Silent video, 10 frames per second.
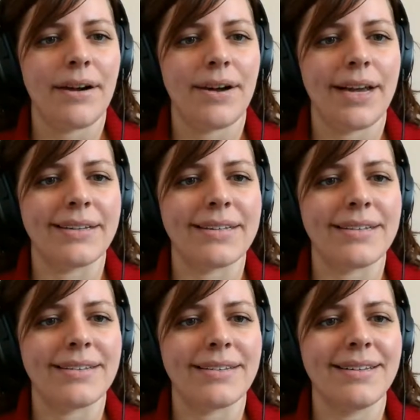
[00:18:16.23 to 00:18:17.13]
All right.
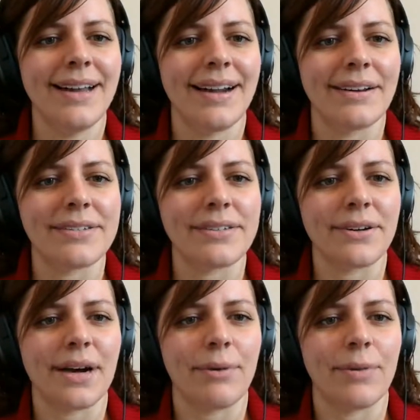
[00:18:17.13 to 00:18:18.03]
Yeah. So
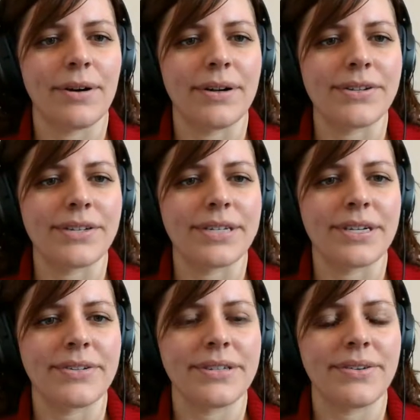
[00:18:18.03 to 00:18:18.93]
a couple more questions
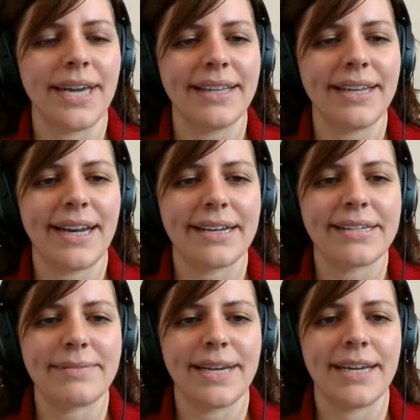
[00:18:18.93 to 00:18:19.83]
here. So Caitlin
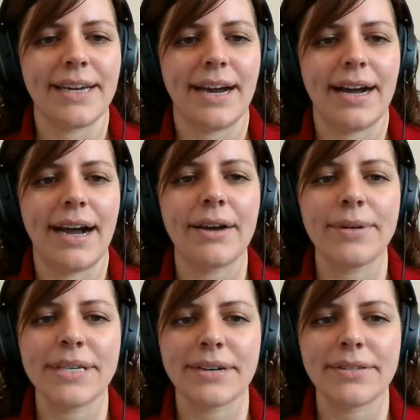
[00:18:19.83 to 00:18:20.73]
asked me, how do
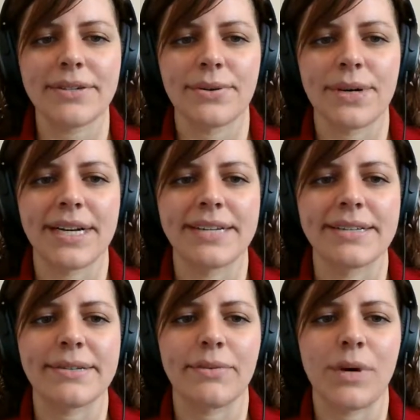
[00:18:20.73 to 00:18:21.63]
we tell
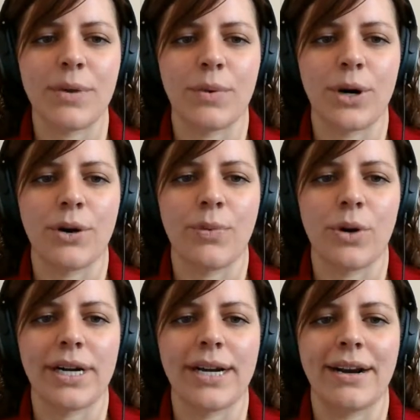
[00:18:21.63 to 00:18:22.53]
stories when we're
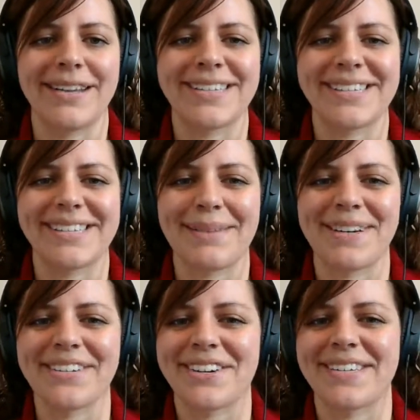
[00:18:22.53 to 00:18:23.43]
working on
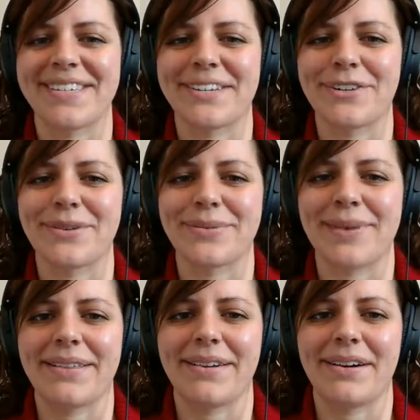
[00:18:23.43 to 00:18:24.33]
systemic justice issues
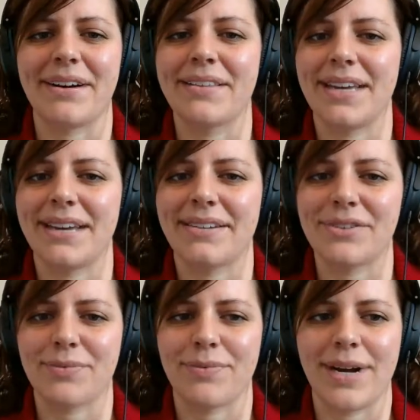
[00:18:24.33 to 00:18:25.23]
rather than
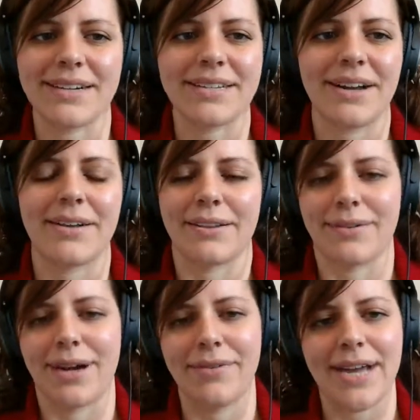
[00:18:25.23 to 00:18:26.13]
direct on the
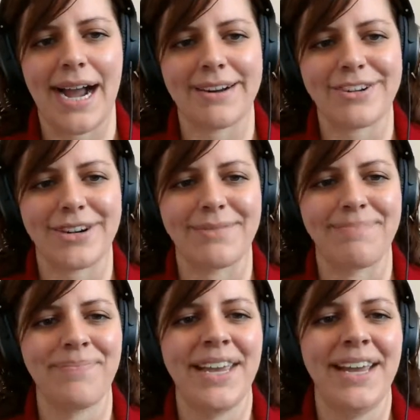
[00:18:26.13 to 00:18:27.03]
ground
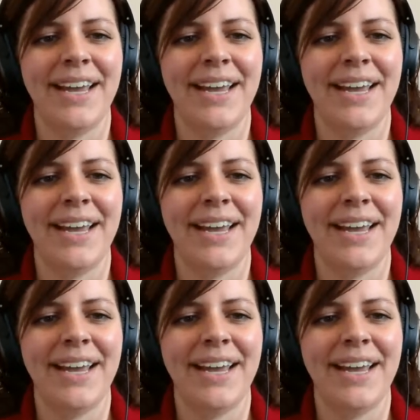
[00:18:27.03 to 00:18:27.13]
action?